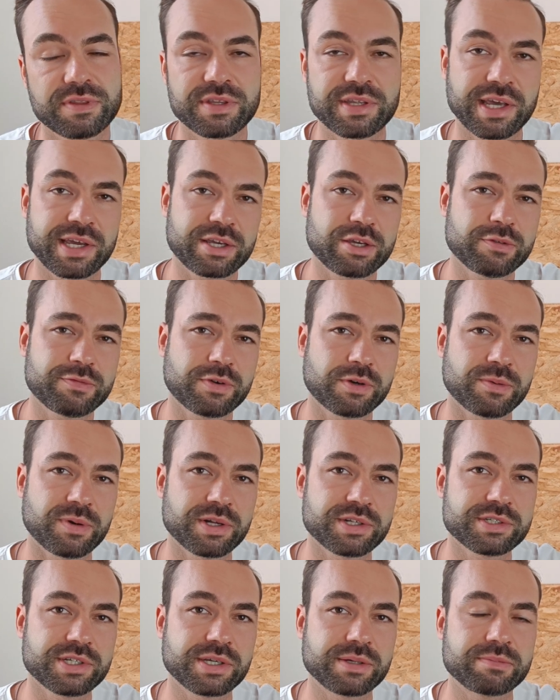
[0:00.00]
Thank you for
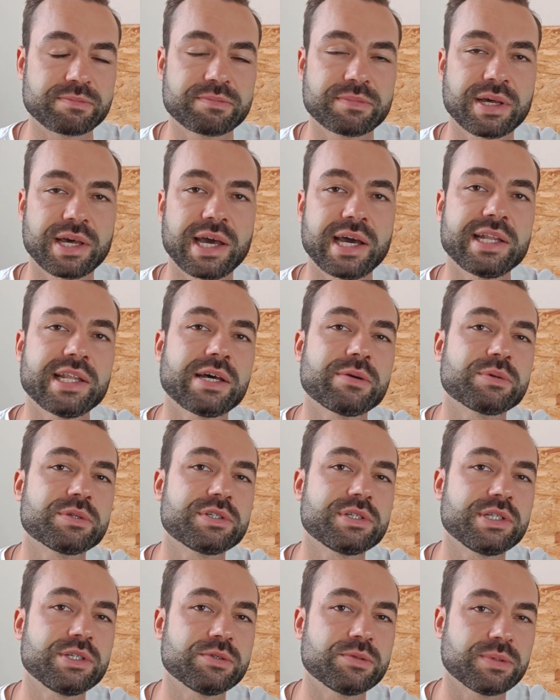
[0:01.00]
watching and I will
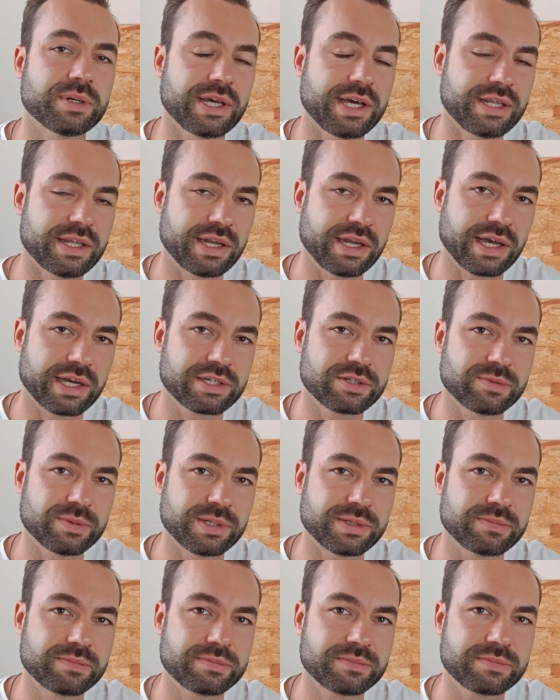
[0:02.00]
see you in the next
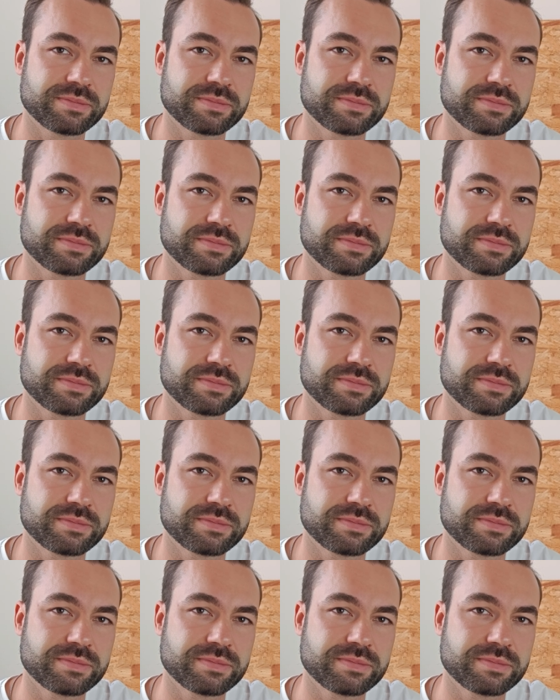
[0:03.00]
one.